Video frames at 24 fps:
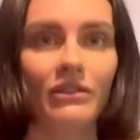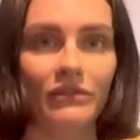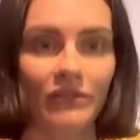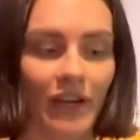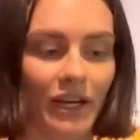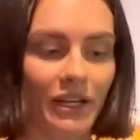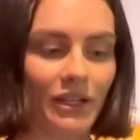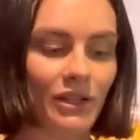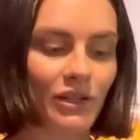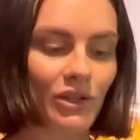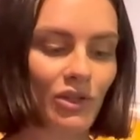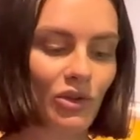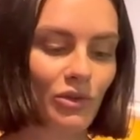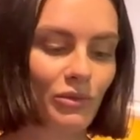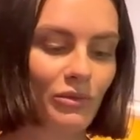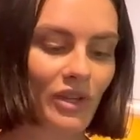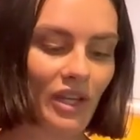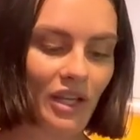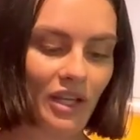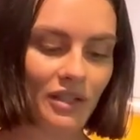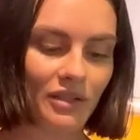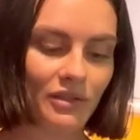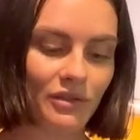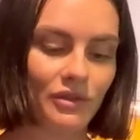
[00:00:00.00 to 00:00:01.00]
vacuum
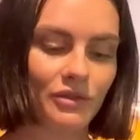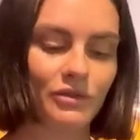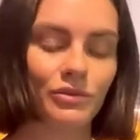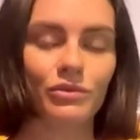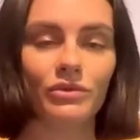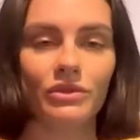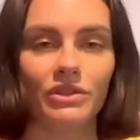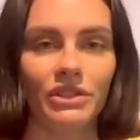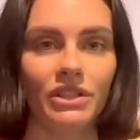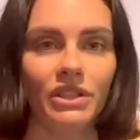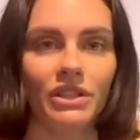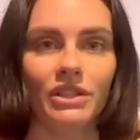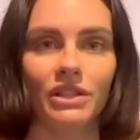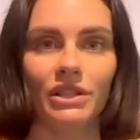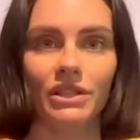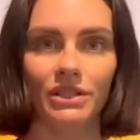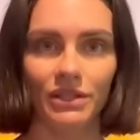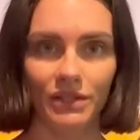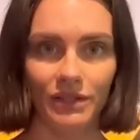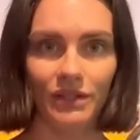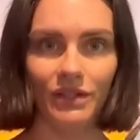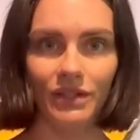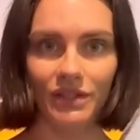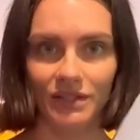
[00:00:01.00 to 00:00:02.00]
that's really good,
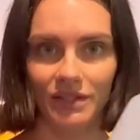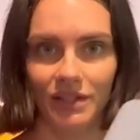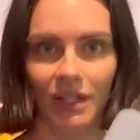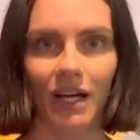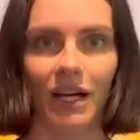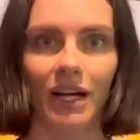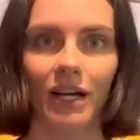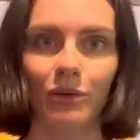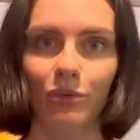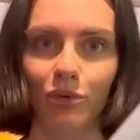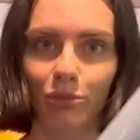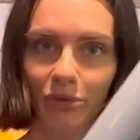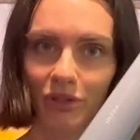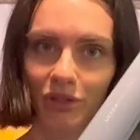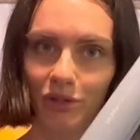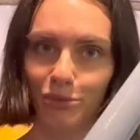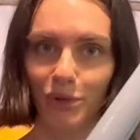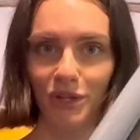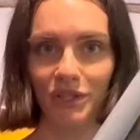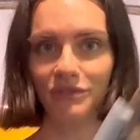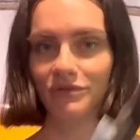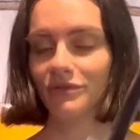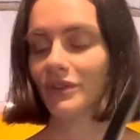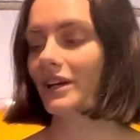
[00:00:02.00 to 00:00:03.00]
this guy will be your
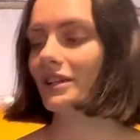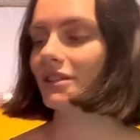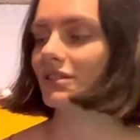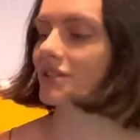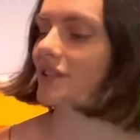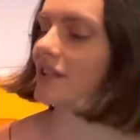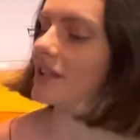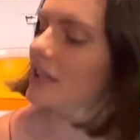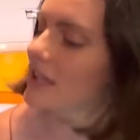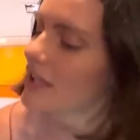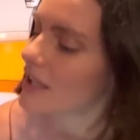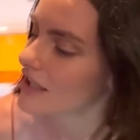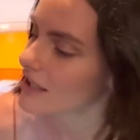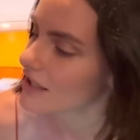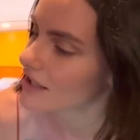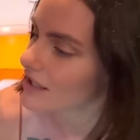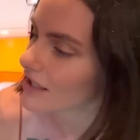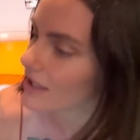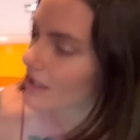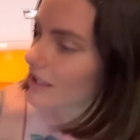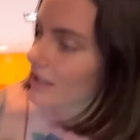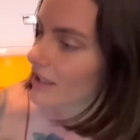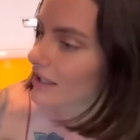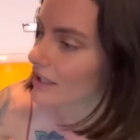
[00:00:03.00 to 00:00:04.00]
best friend.
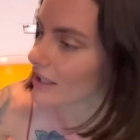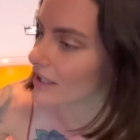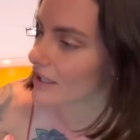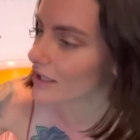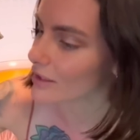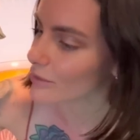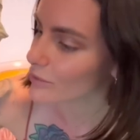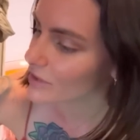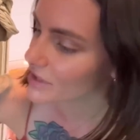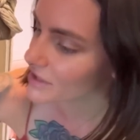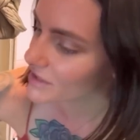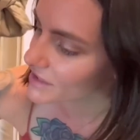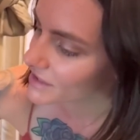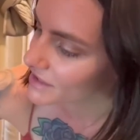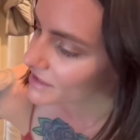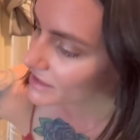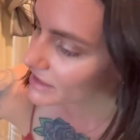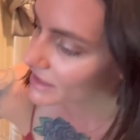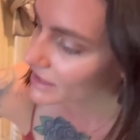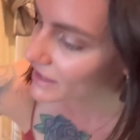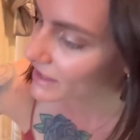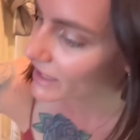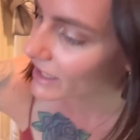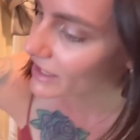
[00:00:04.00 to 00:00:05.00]
And we just
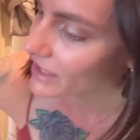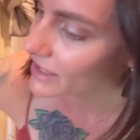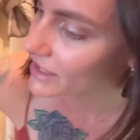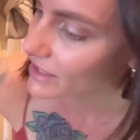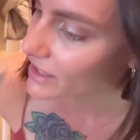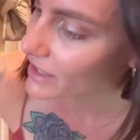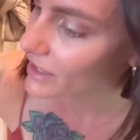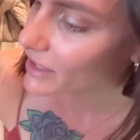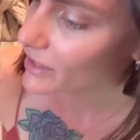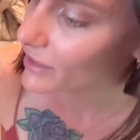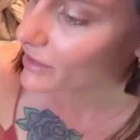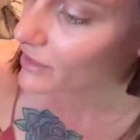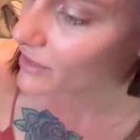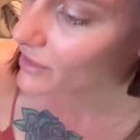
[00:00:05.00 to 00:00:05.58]
stick that in there